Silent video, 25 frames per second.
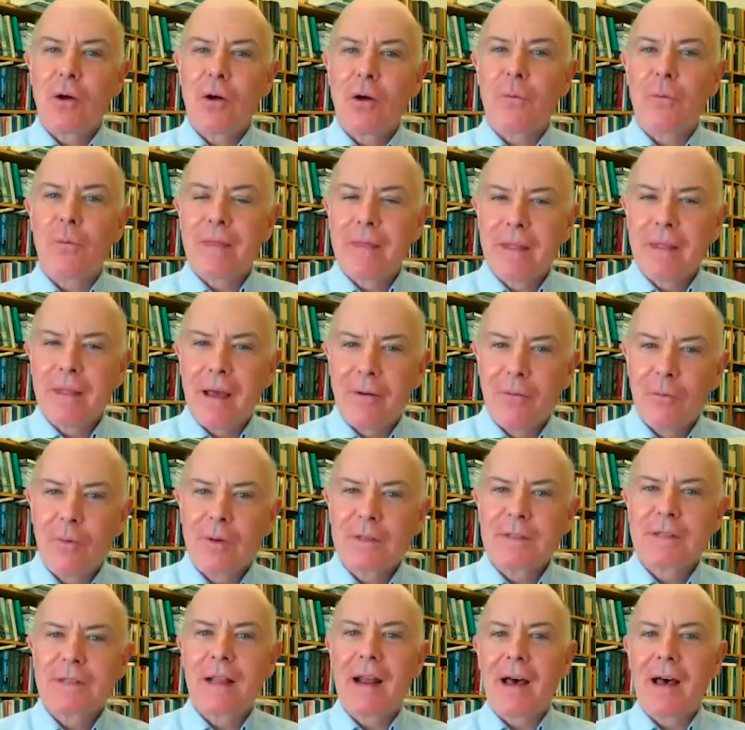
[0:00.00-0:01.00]
know,
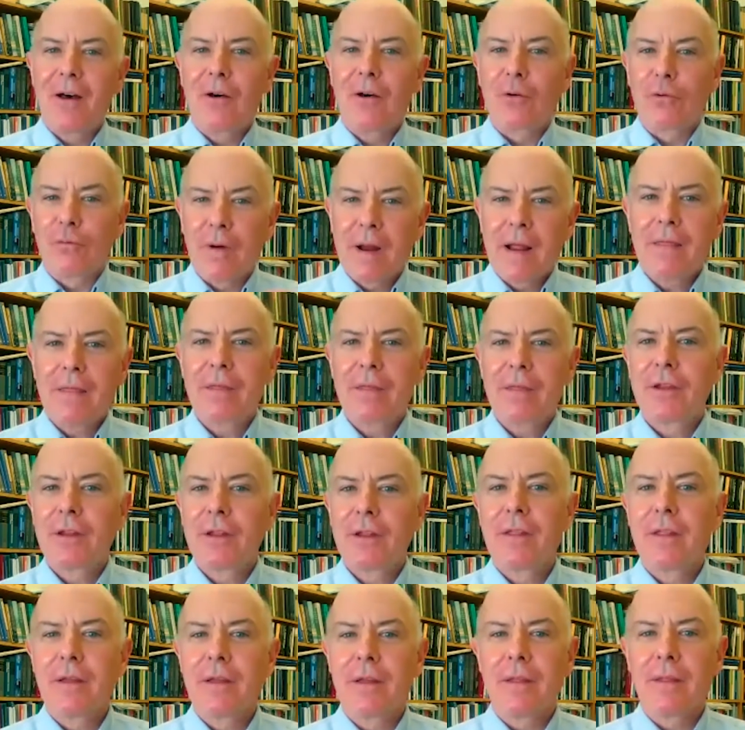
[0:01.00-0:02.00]
once again, I'll grant
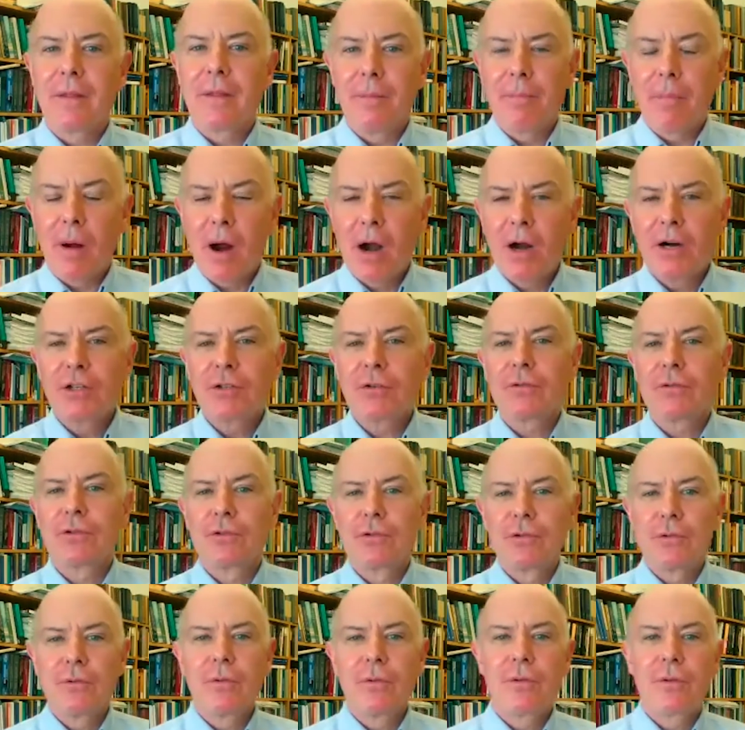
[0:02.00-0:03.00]
the, the, the partial
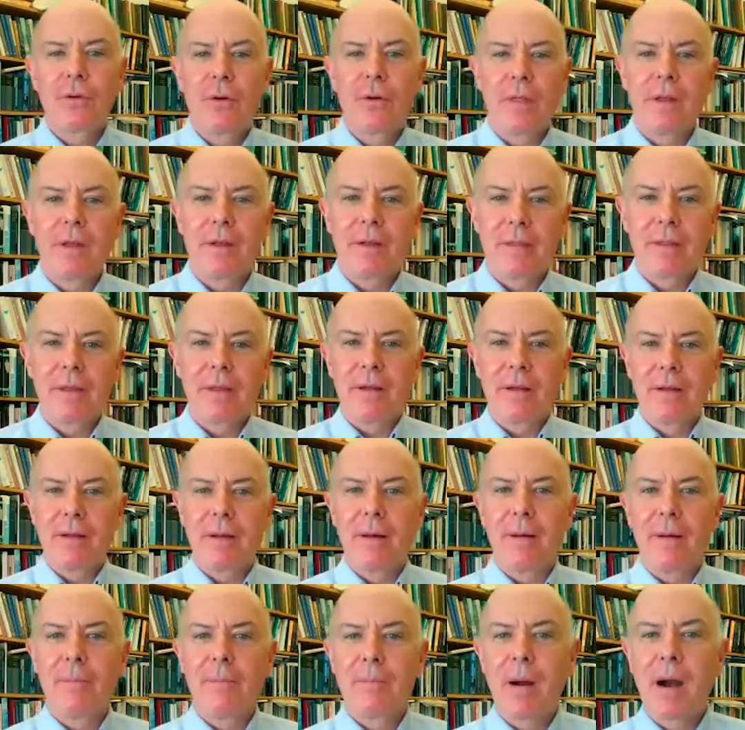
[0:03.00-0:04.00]
truth or the, the
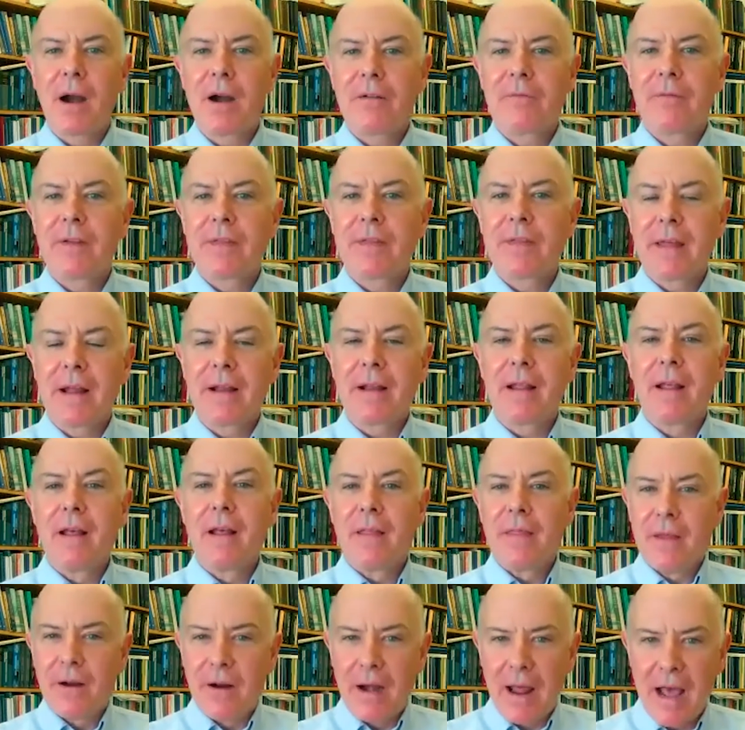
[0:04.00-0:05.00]
uh, part of it that
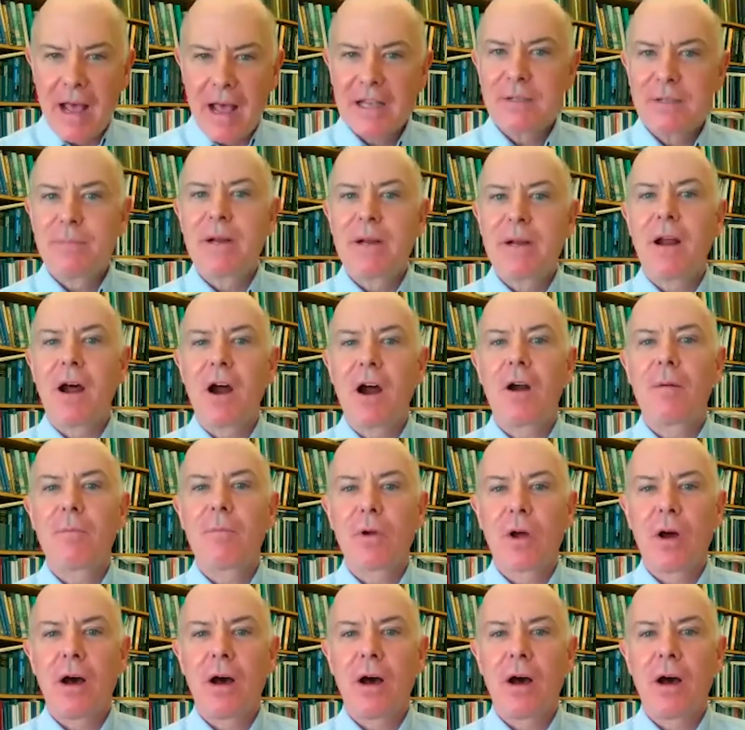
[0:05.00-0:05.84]
there has it been. feels